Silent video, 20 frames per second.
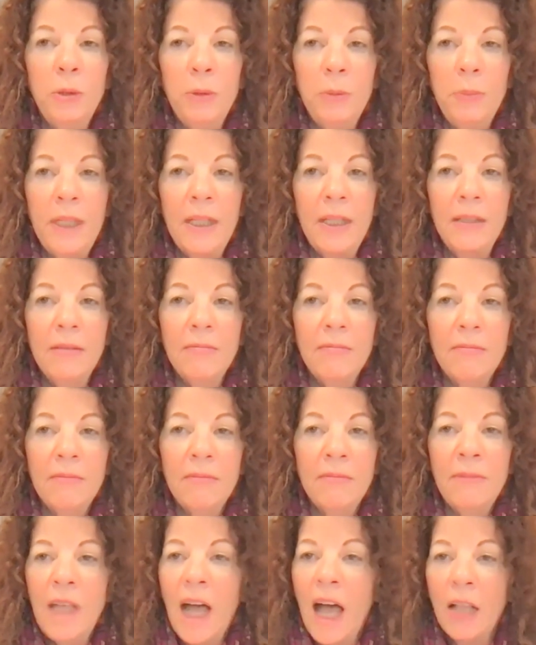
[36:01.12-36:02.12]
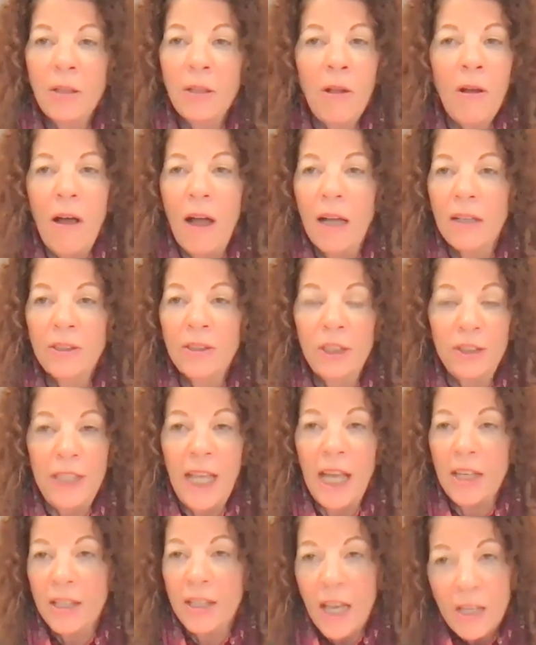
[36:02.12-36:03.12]
to a minute. Not long, because
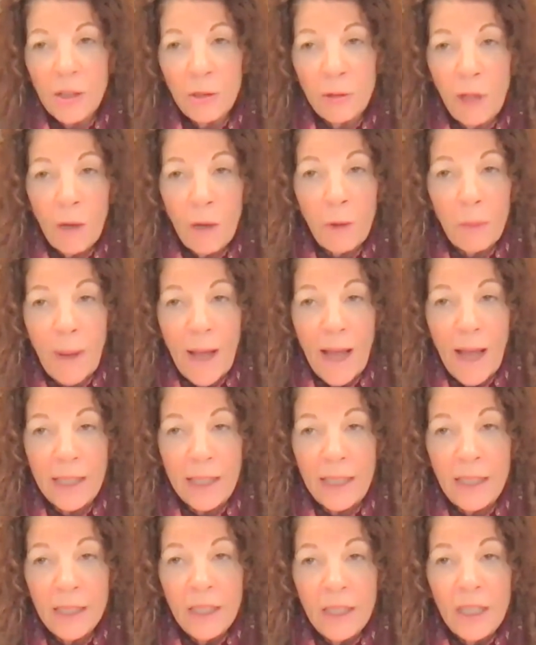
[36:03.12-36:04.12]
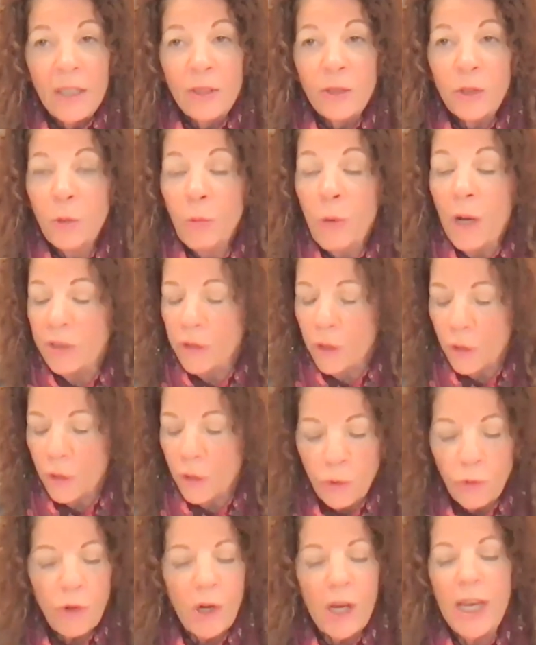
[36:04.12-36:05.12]
now you got your lower body. Squats are
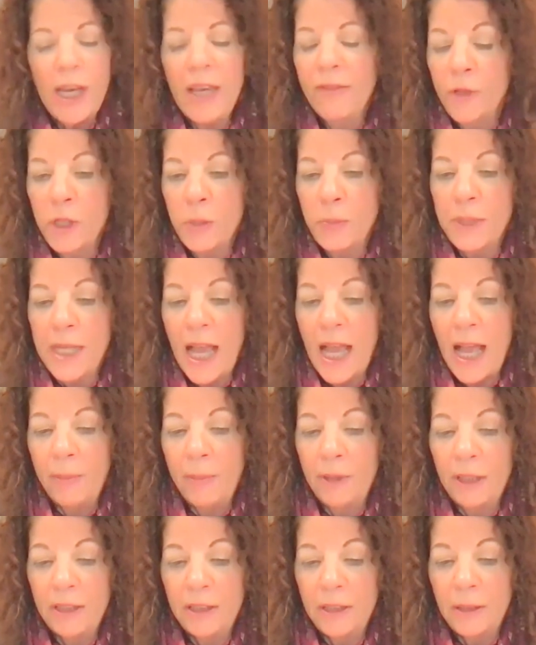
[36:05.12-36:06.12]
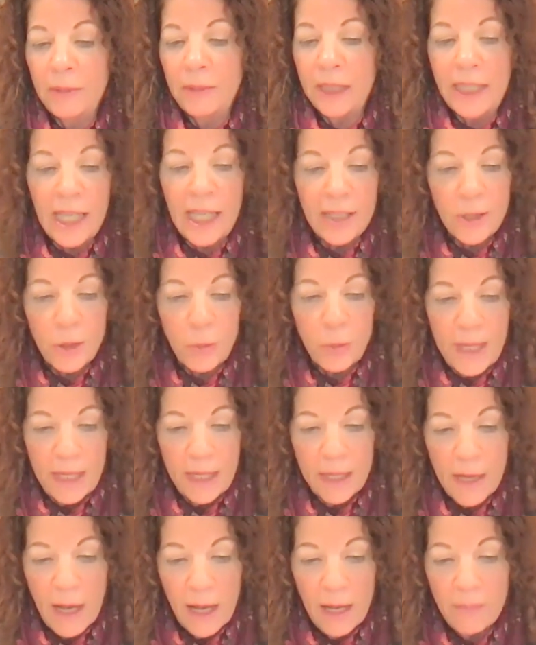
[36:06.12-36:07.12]
great for your metabolism. Get it
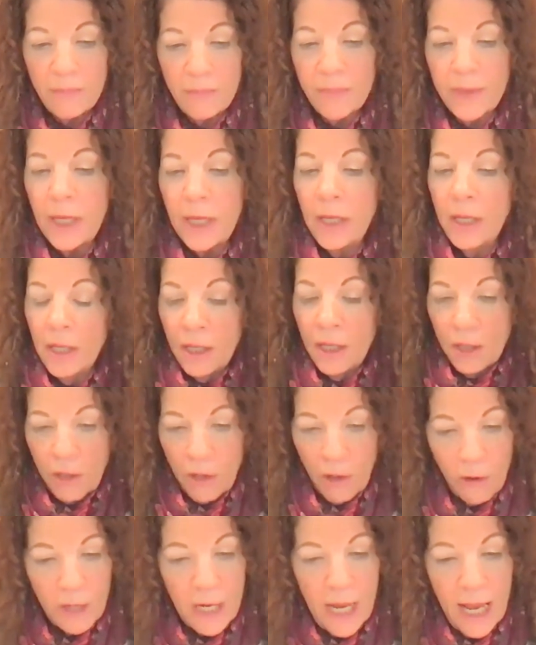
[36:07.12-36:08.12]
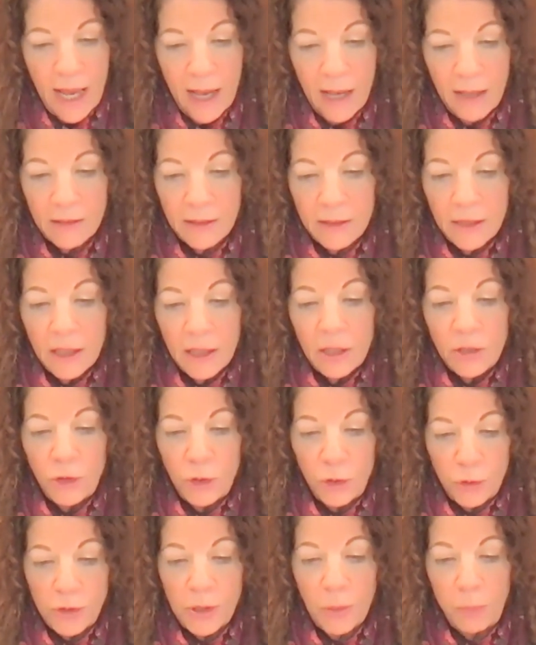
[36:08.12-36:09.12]
speeding up. Go down,
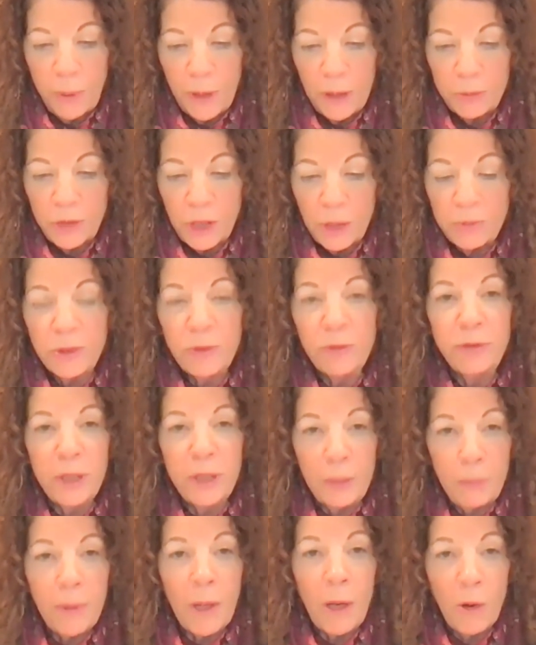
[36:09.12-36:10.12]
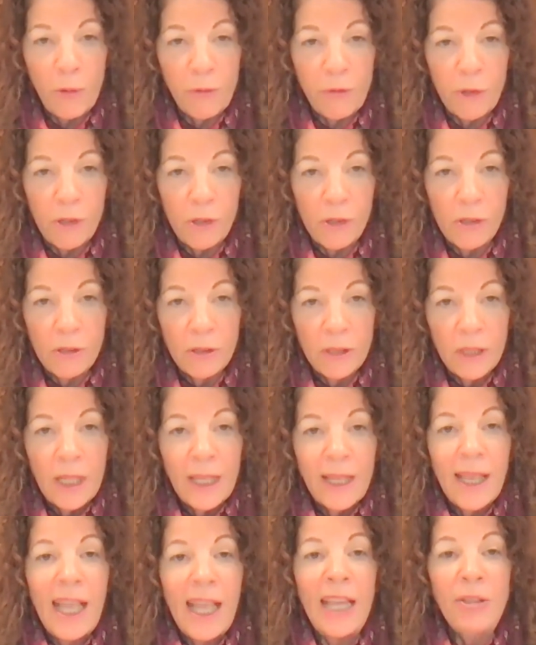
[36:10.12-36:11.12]
do some push-ups, flip over,
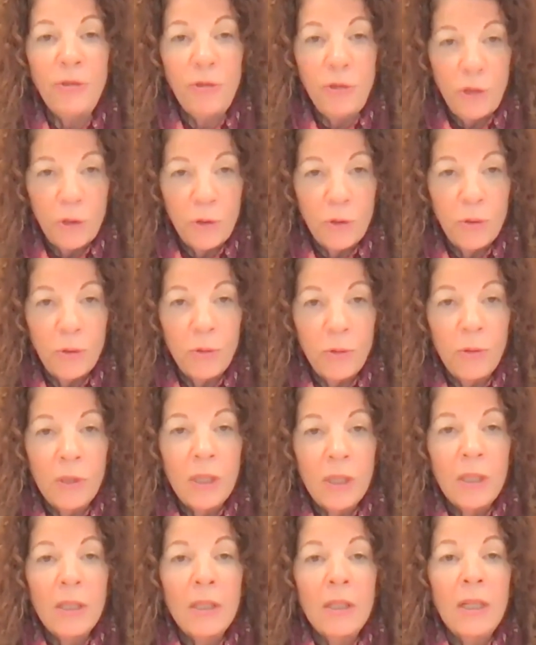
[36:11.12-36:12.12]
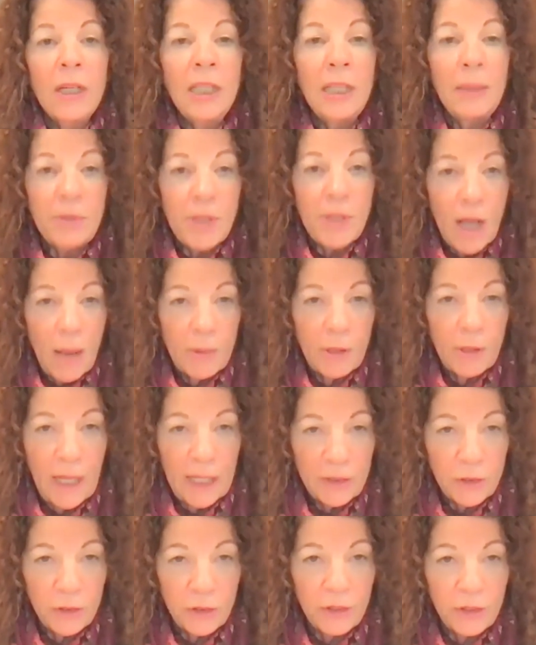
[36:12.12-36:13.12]
and do an abdominal
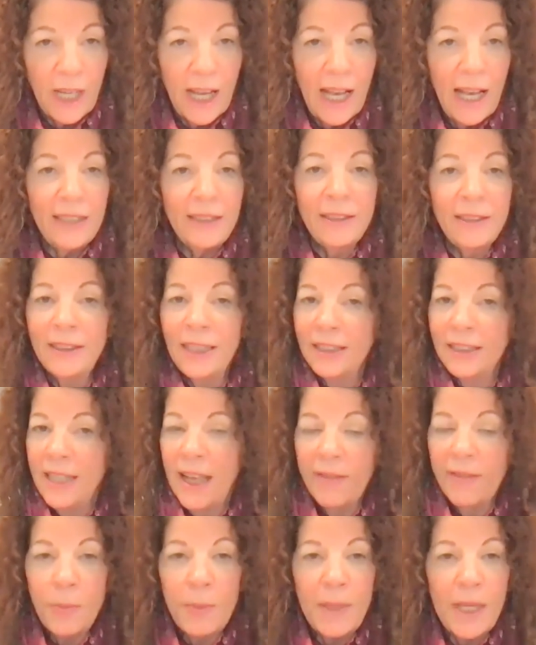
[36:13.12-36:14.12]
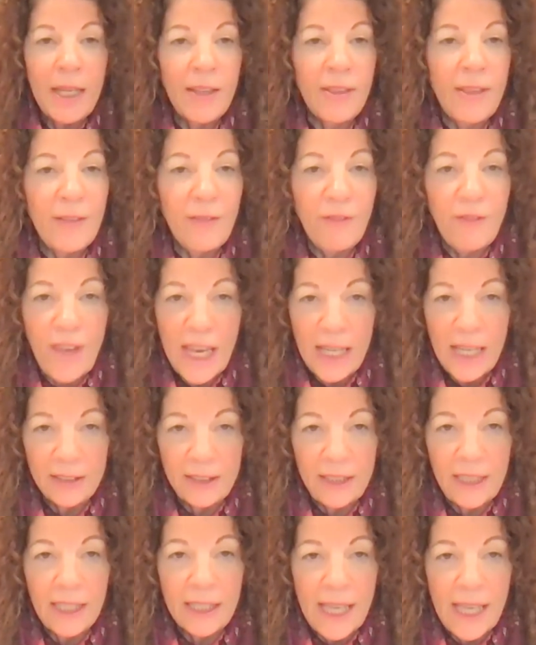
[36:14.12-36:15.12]
exercise. Doesn't have to be anything
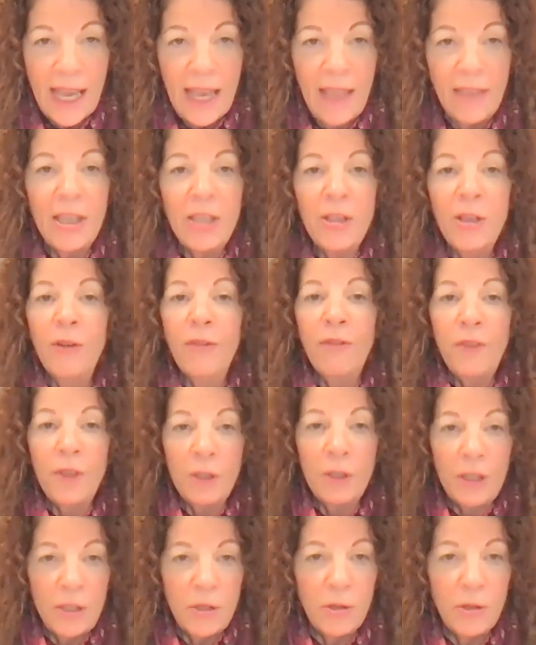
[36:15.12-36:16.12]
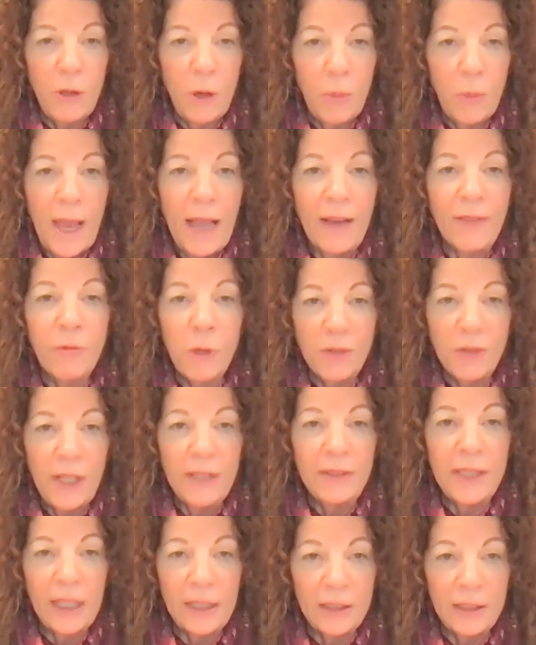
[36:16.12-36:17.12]
fancy, again, that you don't feel it in your low back.
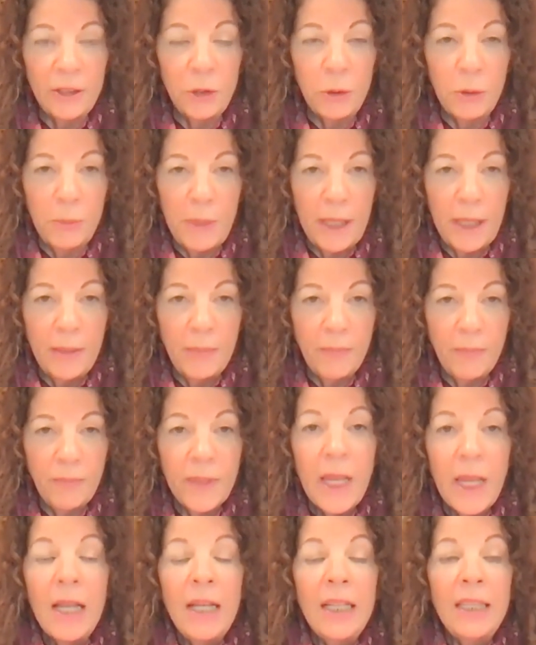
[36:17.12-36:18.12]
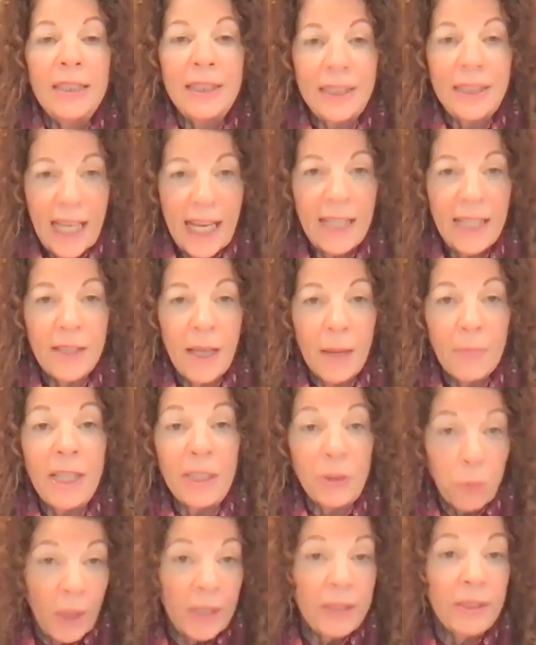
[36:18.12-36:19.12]
45 seconds to a minute. Stand up.
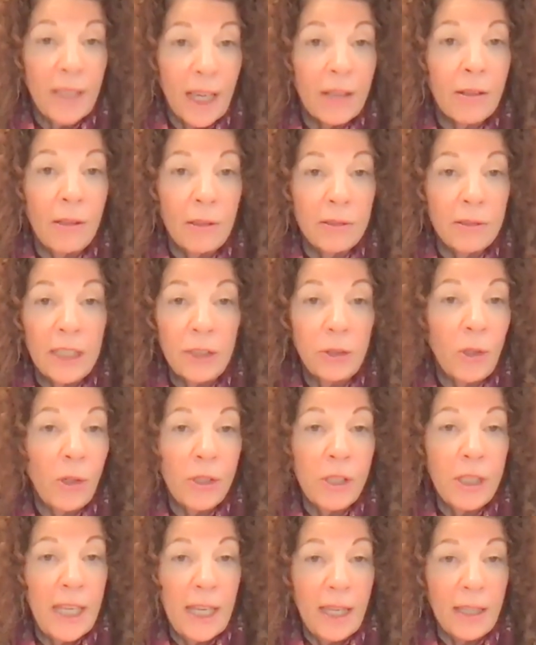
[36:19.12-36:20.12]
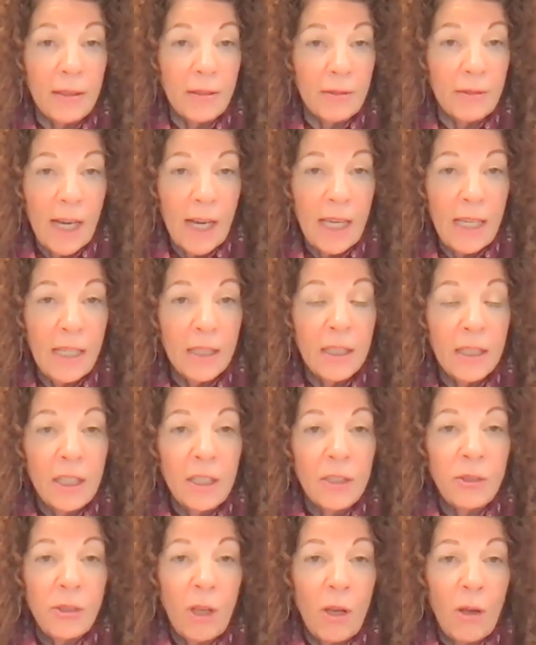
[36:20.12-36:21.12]
That's one cycle. That's all you did, right?
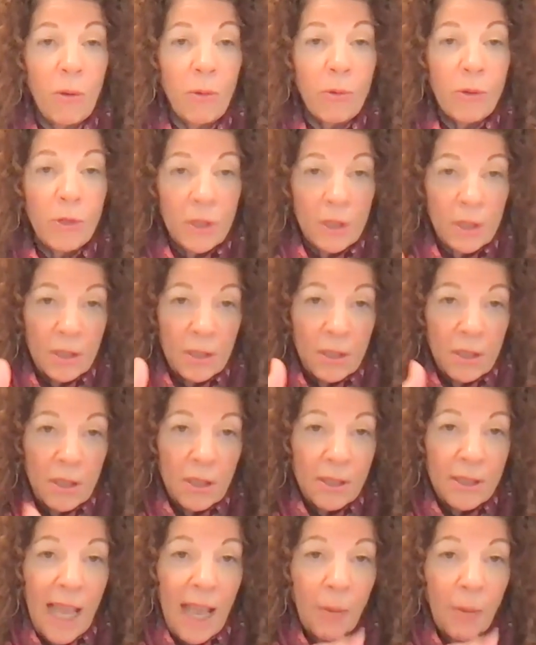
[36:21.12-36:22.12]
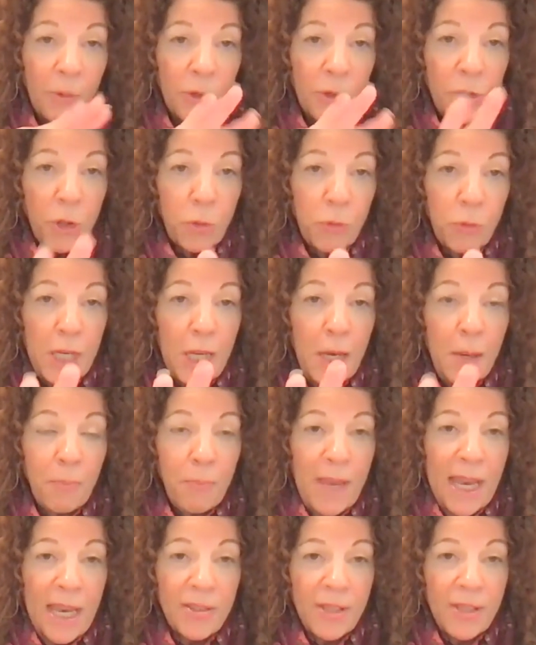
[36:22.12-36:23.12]
So that was 3
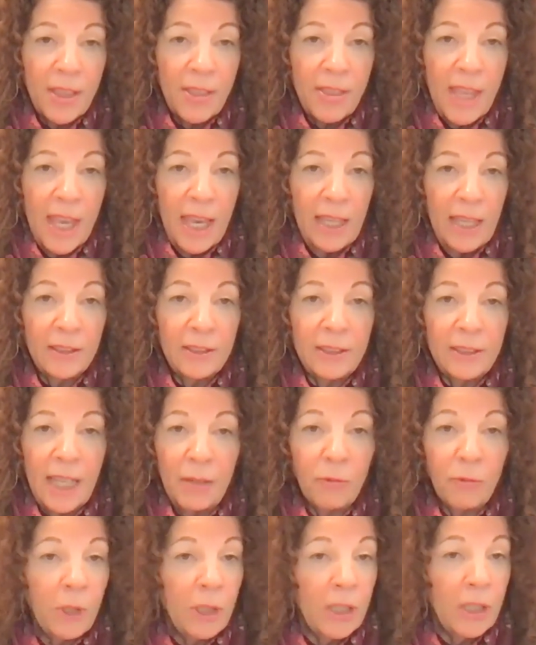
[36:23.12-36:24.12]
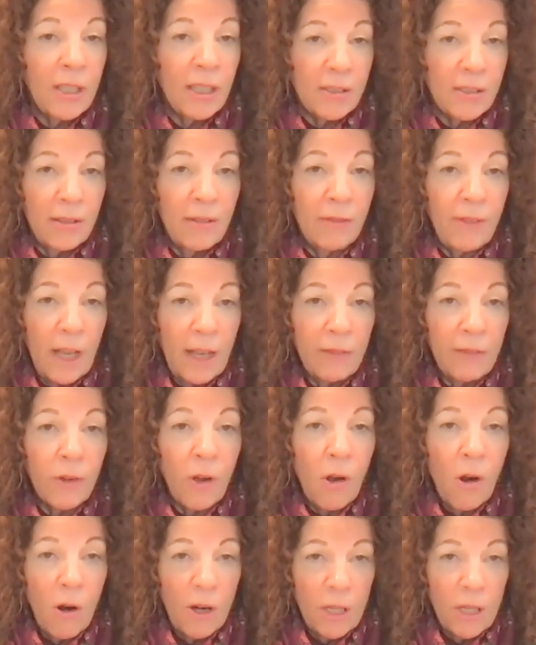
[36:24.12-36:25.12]
basic things that really doesn't involve
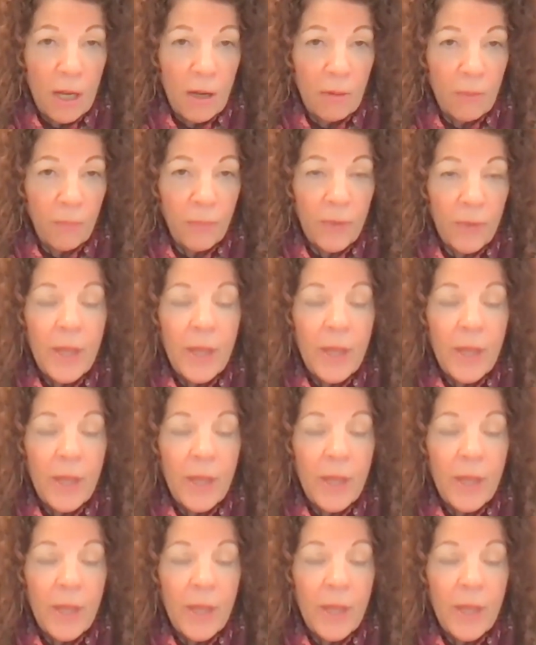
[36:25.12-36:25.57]
cardio.